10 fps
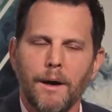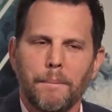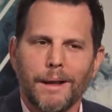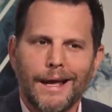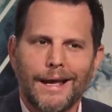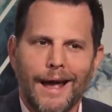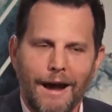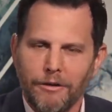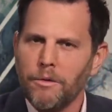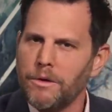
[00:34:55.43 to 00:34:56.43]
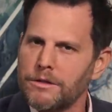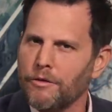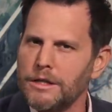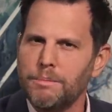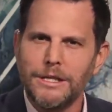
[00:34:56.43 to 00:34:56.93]
But like everyone's
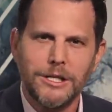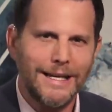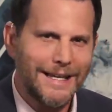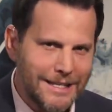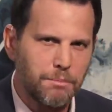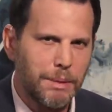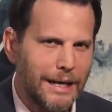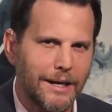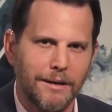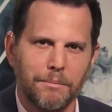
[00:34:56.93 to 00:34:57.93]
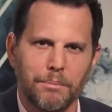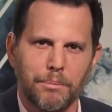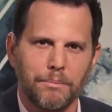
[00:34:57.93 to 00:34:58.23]
free speech is being,